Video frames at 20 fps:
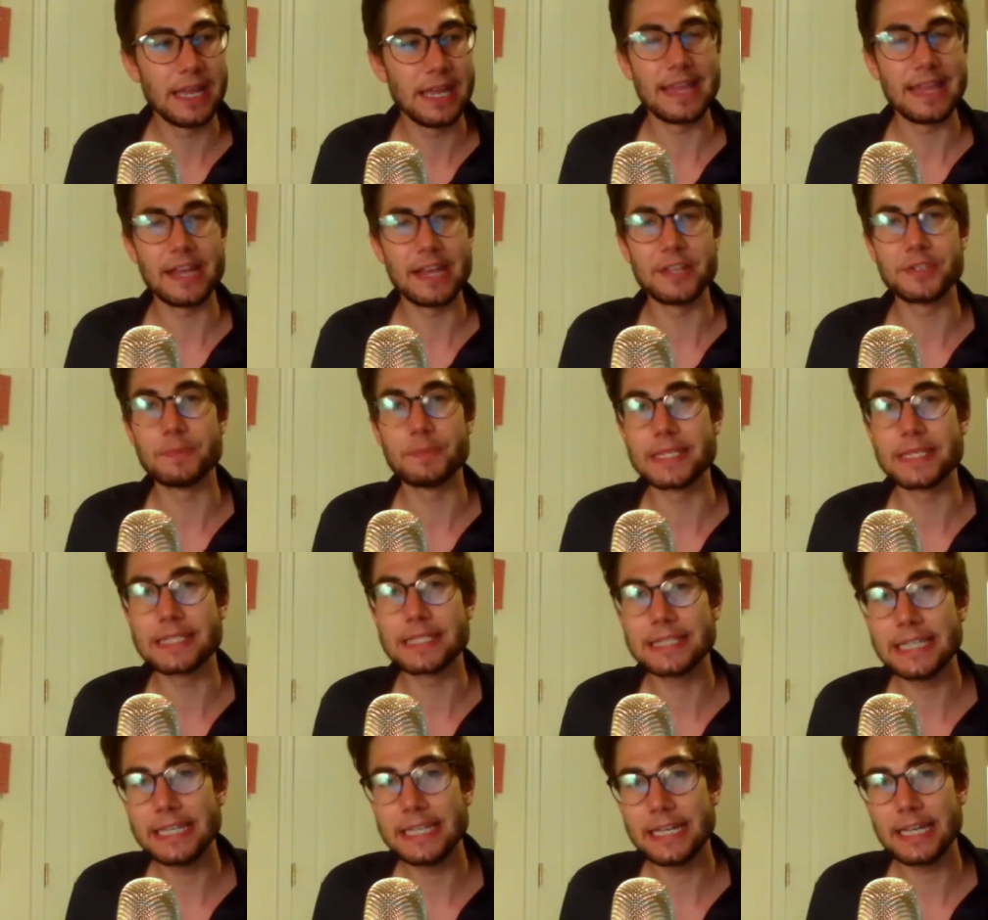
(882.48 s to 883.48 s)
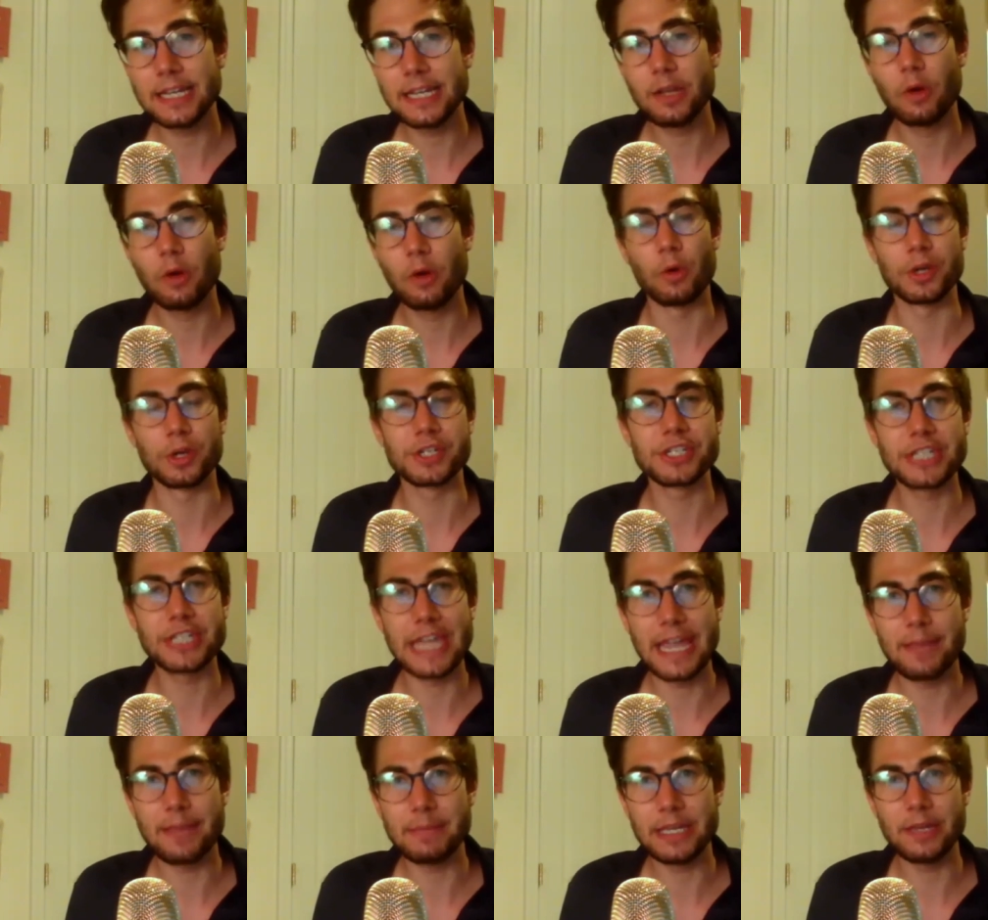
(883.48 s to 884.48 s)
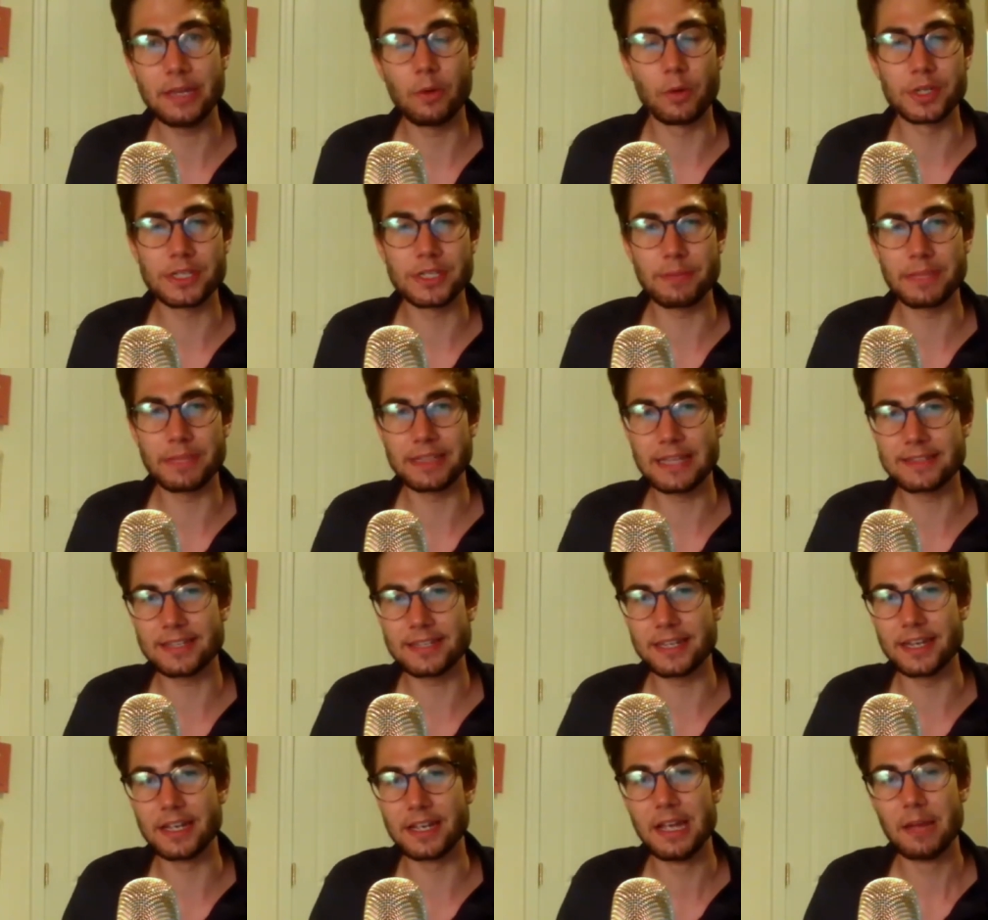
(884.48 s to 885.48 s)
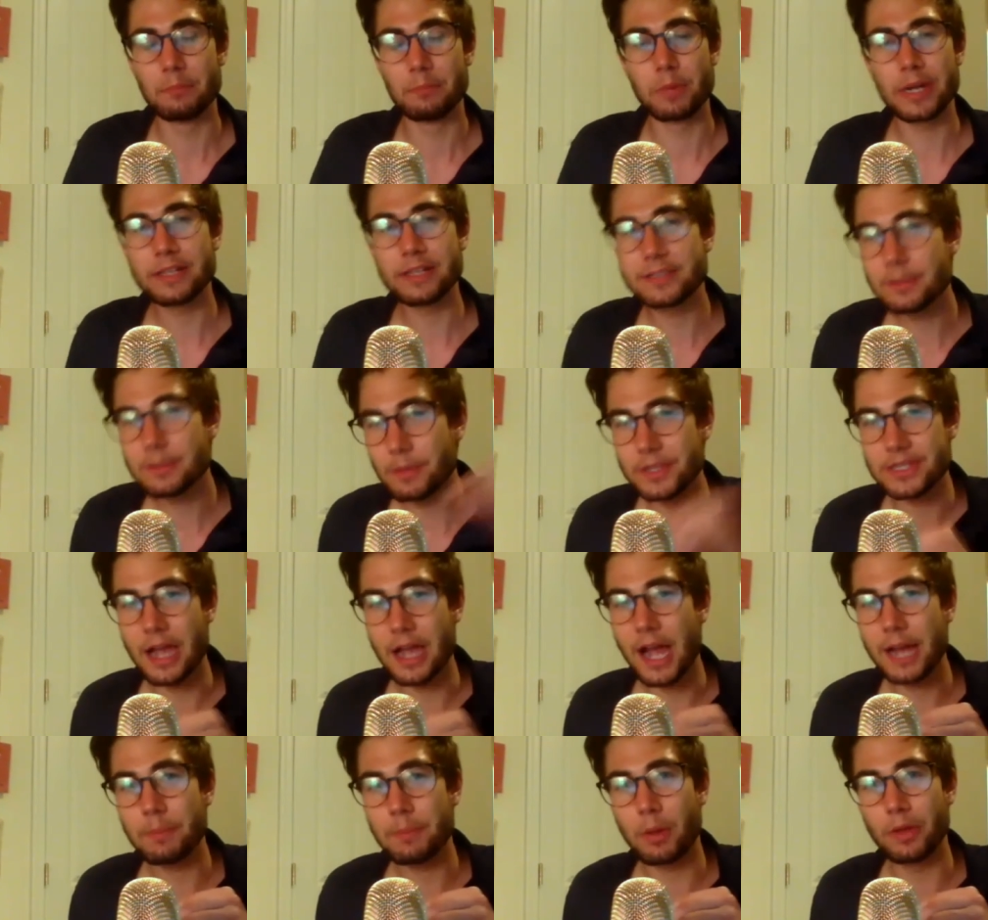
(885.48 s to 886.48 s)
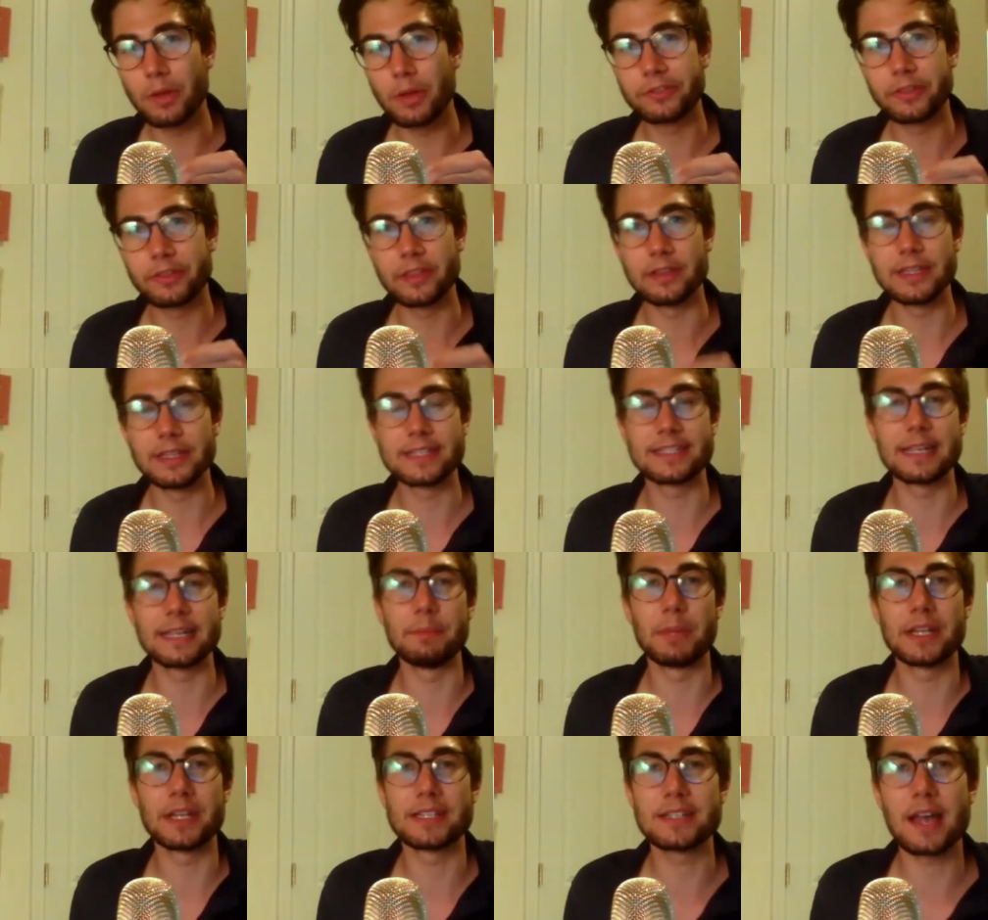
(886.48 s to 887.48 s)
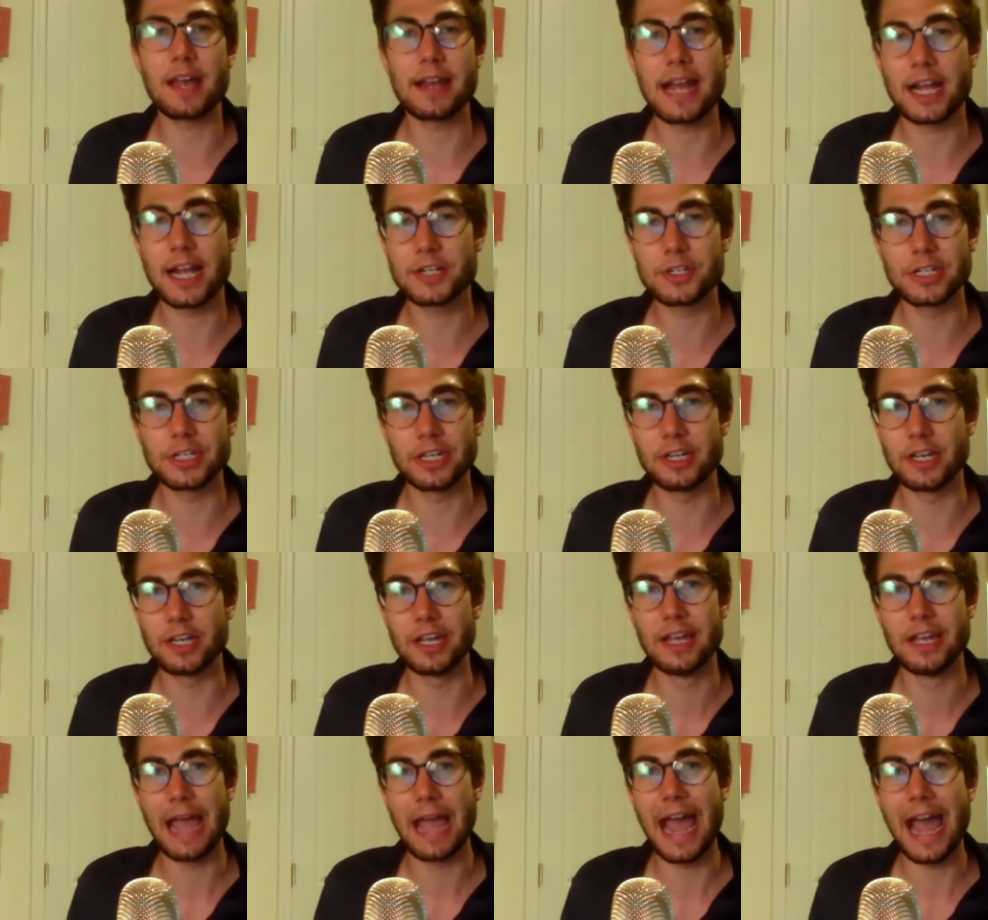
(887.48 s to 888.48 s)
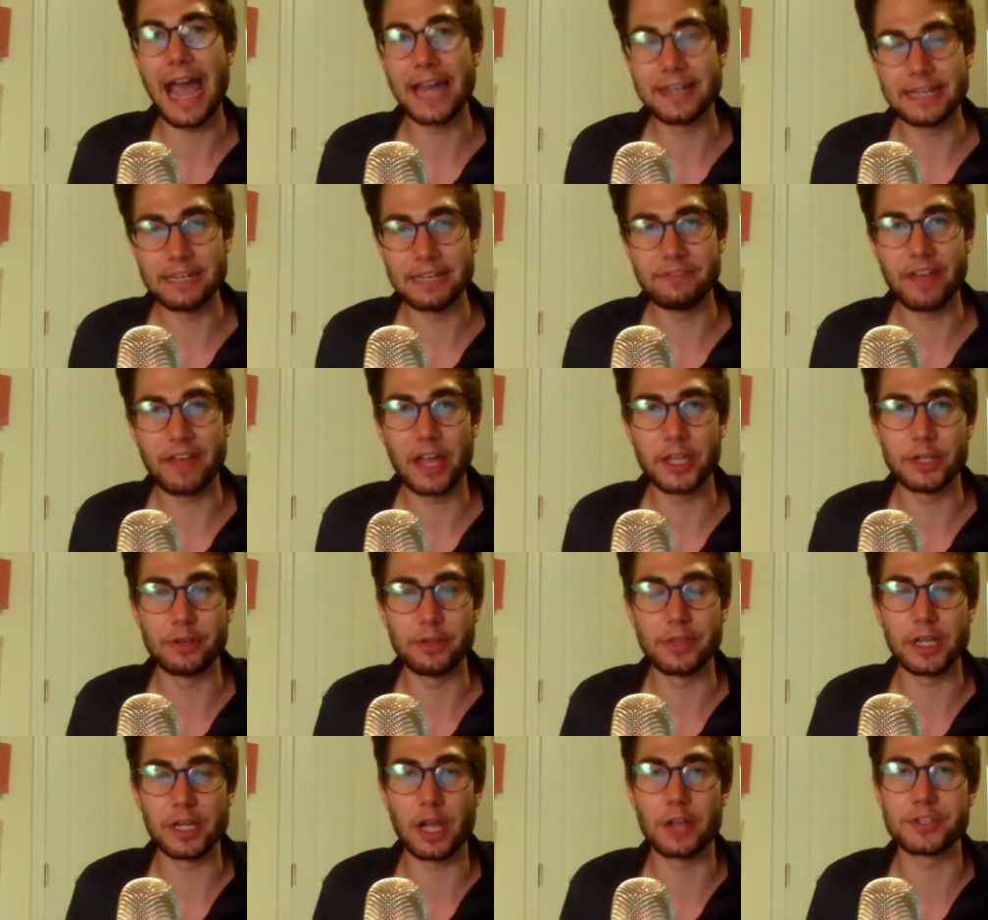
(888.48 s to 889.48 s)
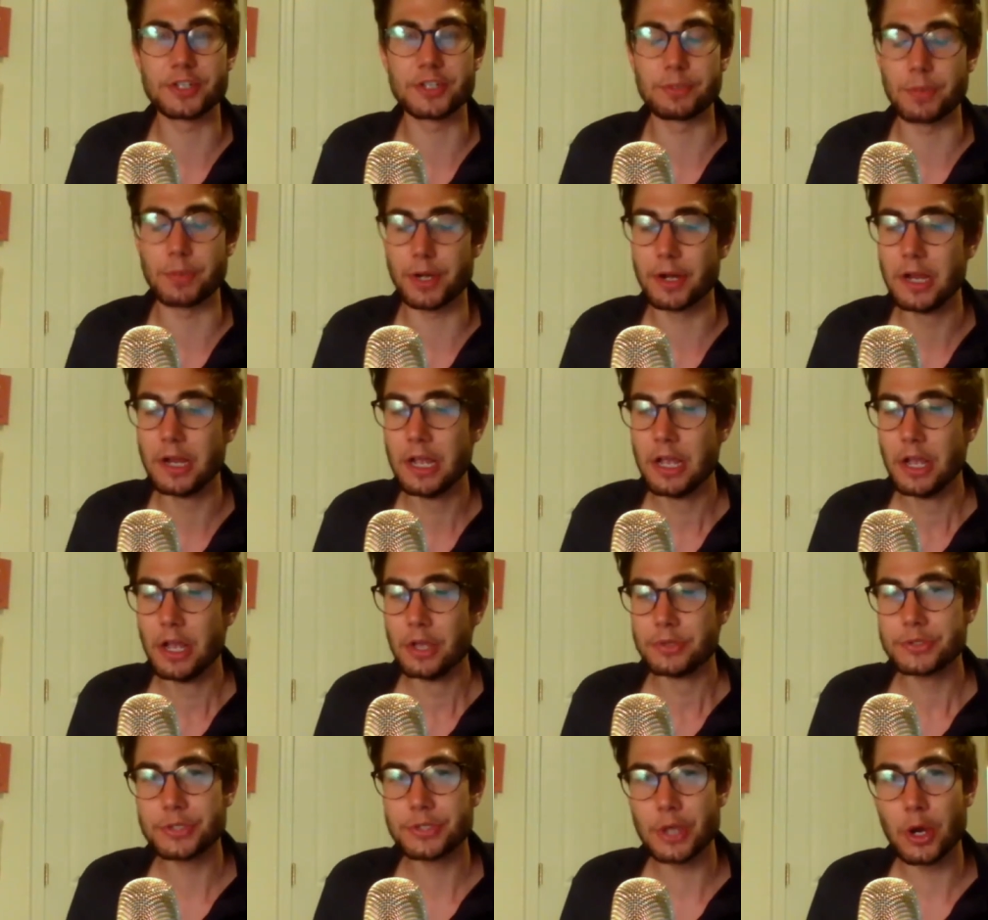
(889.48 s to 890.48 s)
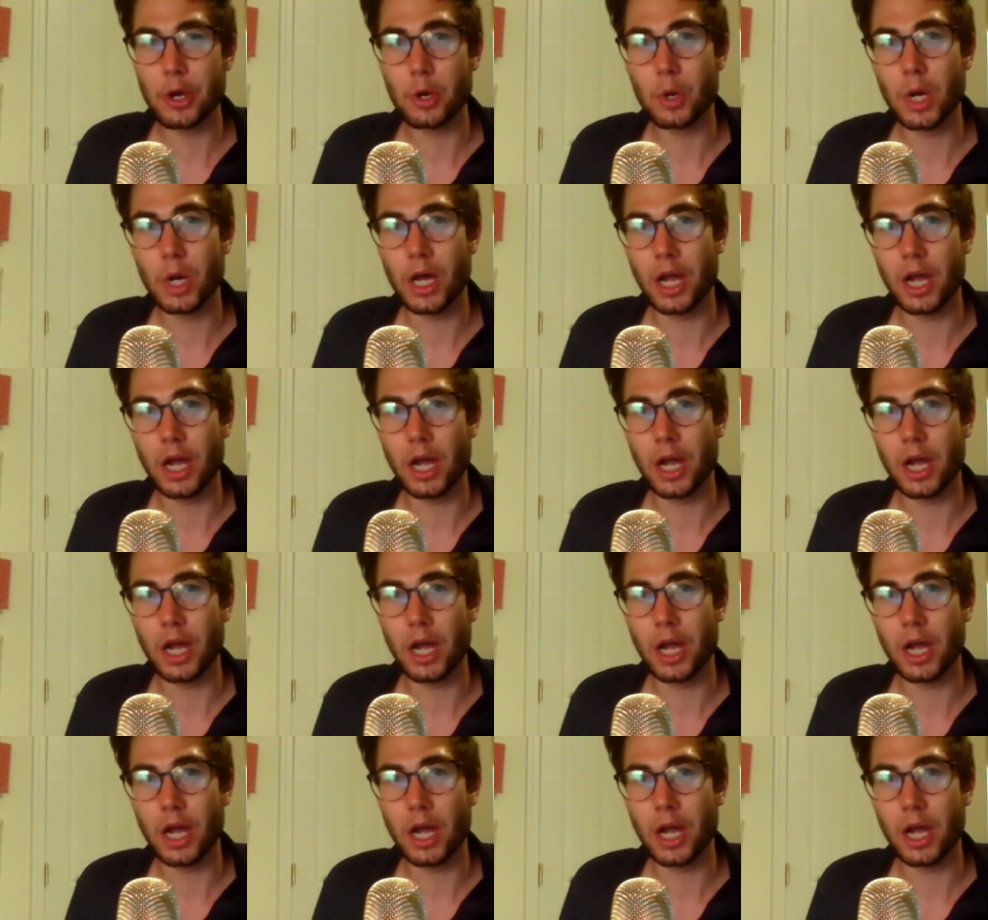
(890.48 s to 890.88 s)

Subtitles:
that is misleading or scammy or something that's going to bring someone's eyeballs to the listing, but it's not actually going to add any value to the customer. So